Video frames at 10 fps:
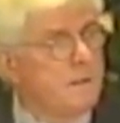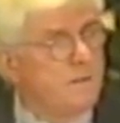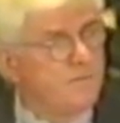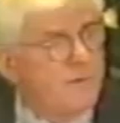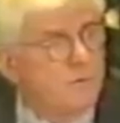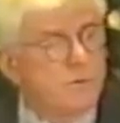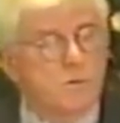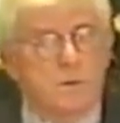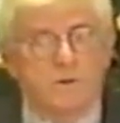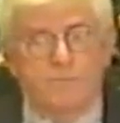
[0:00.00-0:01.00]
the
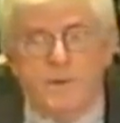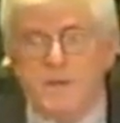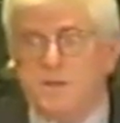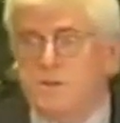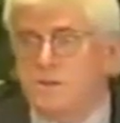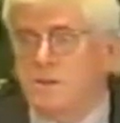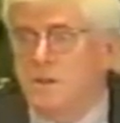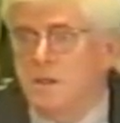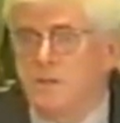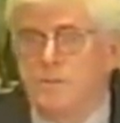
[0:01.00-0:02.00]
future of peace
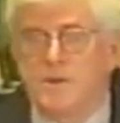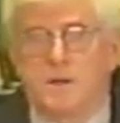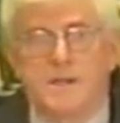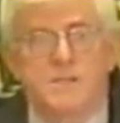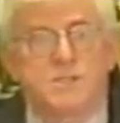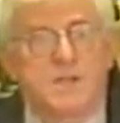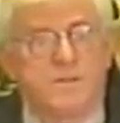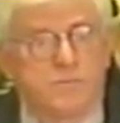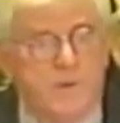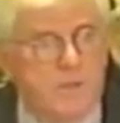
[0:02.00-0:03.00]
in the Middle East
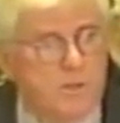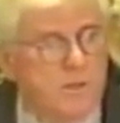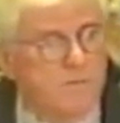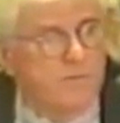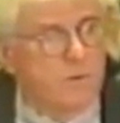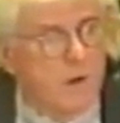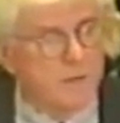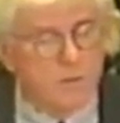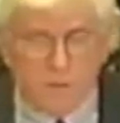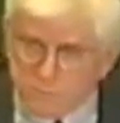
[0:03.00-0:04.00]
and the region for
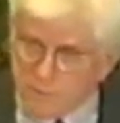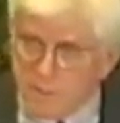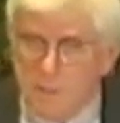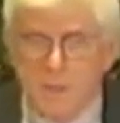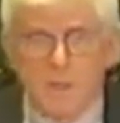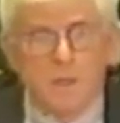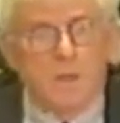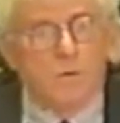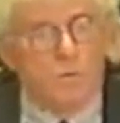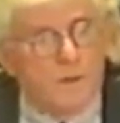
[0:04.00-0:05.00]
our children
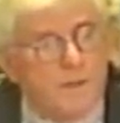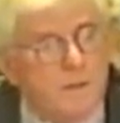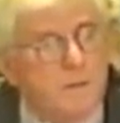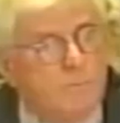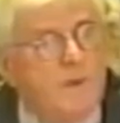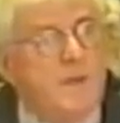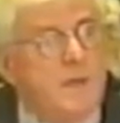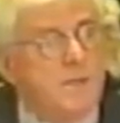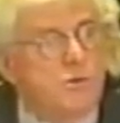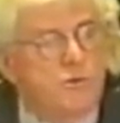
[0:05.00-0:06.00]
would
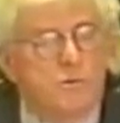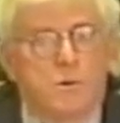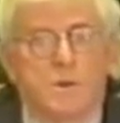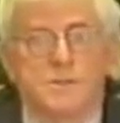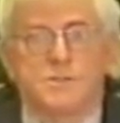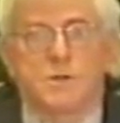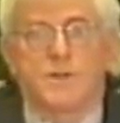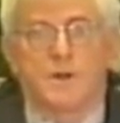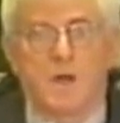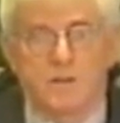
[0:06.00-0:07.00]
be ensured so
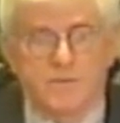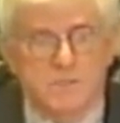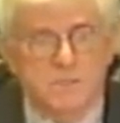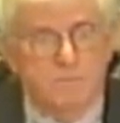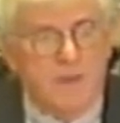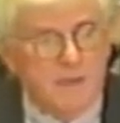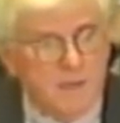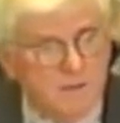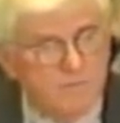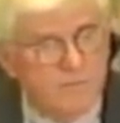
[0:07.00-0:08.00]
that all of us may
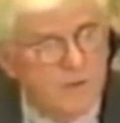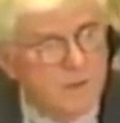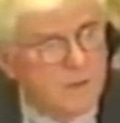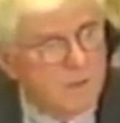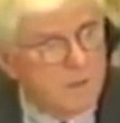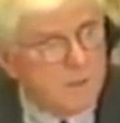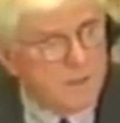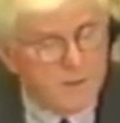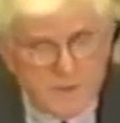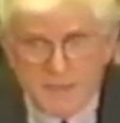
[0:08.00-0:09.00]
live
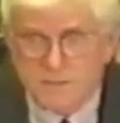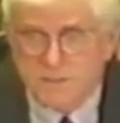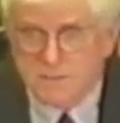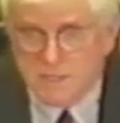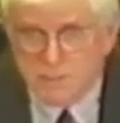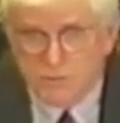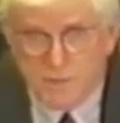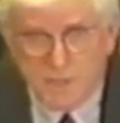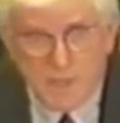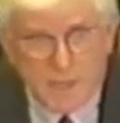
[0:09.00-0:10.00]
in the next
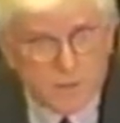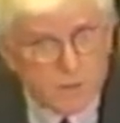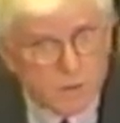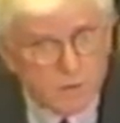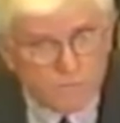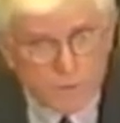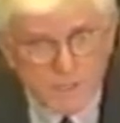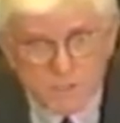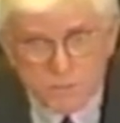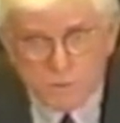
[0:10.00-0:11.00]
century, and her
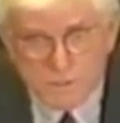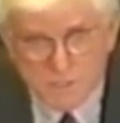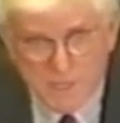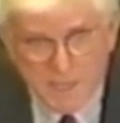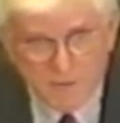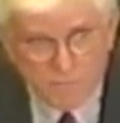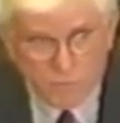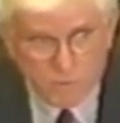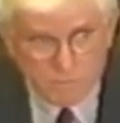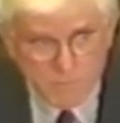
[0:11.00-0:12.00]
voice would say
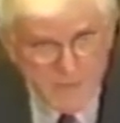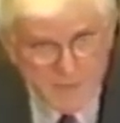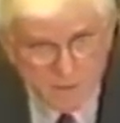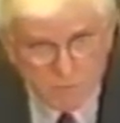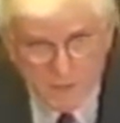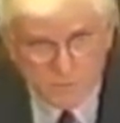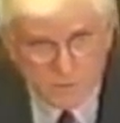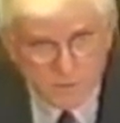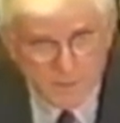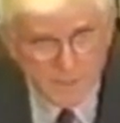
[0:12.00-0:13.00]
for many around
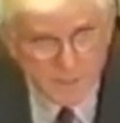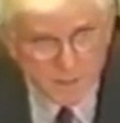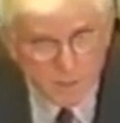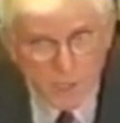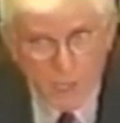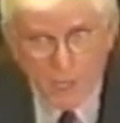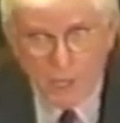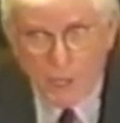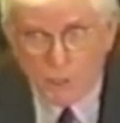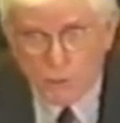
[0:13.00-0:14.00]
her to hear,
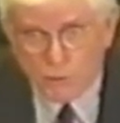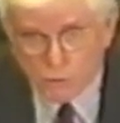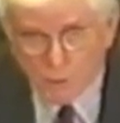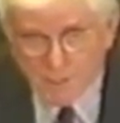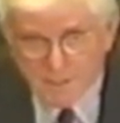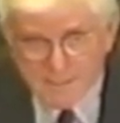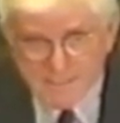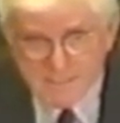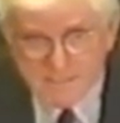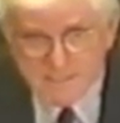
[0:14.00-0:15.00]
good,
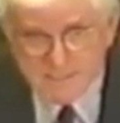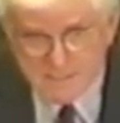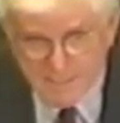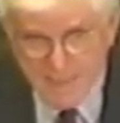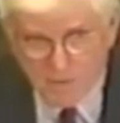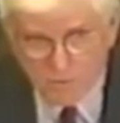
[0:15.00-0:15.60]
sit down.